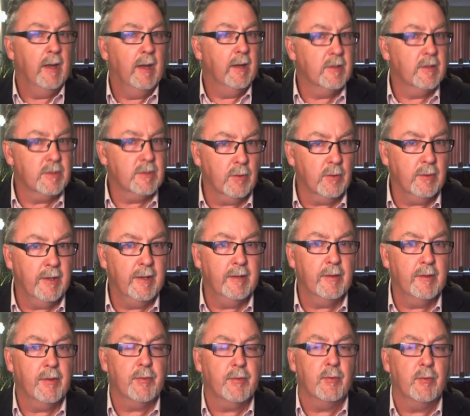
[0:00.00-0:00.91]
certainly
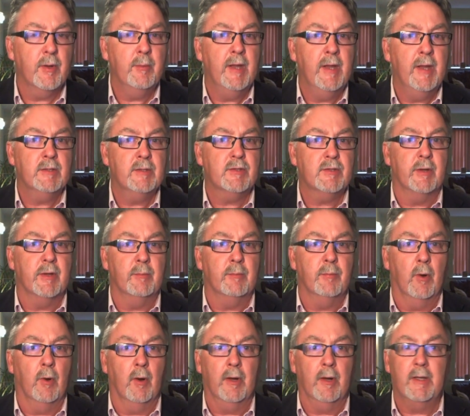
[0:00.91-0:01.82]
in the three mainstream
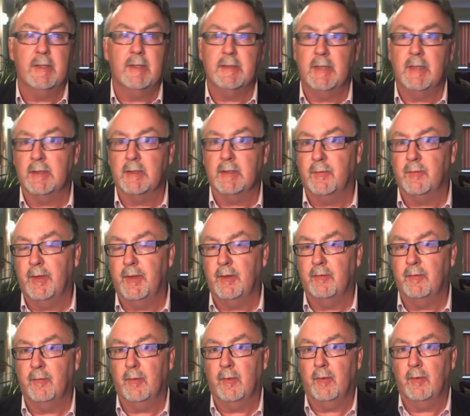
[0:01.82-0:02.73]
parties, that's
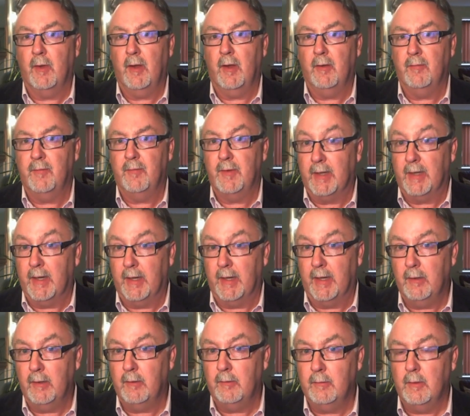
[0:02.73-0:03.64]
Fine
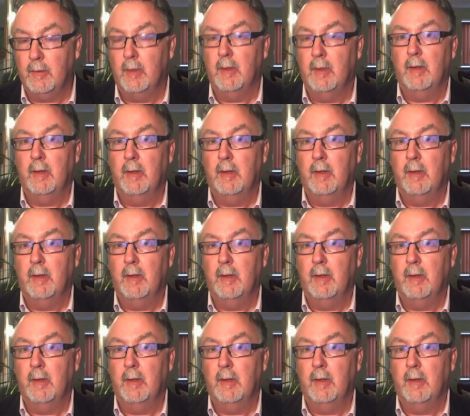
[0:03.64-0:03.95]
Gael,